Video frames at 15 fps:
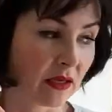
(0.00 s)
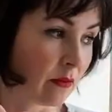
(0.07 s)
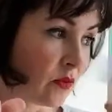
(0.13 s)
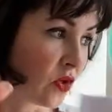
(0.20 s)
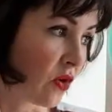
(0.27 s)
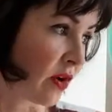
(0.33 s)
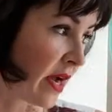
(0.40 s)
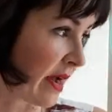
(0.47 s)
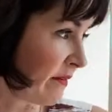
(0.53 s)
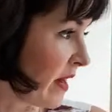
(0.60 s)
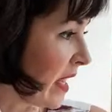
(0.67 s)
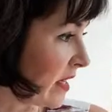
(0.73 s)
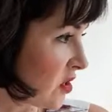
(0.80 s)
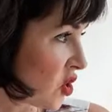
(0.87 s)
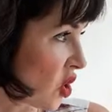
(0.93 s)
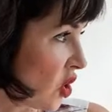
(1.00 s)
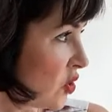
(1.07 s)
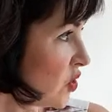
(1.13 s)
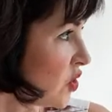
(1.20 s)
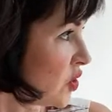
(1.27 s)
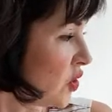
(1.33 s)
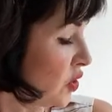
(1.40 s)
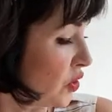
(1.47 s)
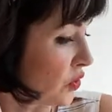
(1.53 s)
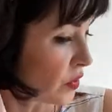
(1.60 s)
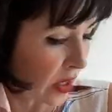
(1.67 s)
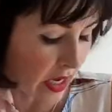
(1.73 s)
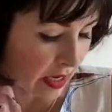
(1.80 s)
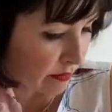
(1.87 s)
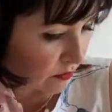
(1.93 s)
I'm sorry, I haven't had a chance to
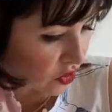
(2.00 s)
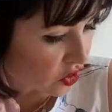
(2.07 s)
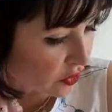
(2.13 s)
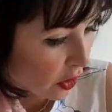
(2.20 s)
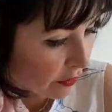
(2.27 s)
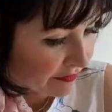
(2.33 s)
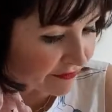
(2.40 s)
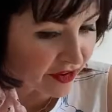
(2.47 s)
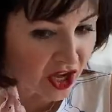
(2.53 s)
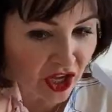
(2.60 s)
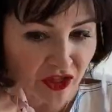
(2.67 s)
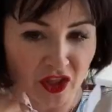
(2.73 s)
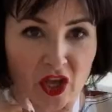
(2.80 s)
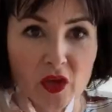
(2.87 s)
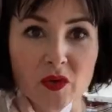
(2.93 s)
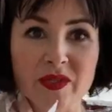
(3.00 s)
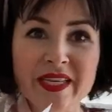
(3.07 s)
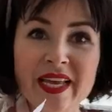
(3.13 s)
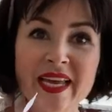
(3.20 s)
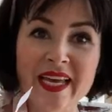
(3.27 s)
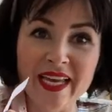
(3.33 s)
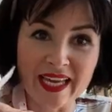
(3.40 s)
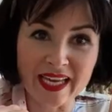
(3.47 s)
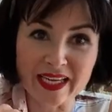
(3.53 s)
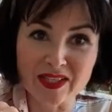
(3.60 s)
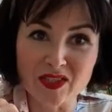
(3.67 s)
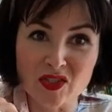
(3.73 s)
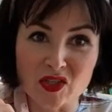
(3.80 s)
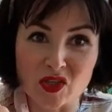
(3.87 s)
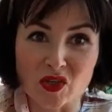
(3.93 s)
convert those
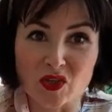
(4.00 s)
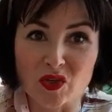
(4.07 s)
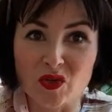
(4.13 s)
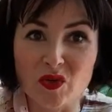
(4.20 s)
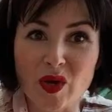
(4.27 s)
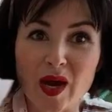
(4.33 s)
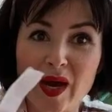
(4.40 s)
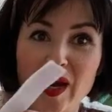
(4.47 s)
into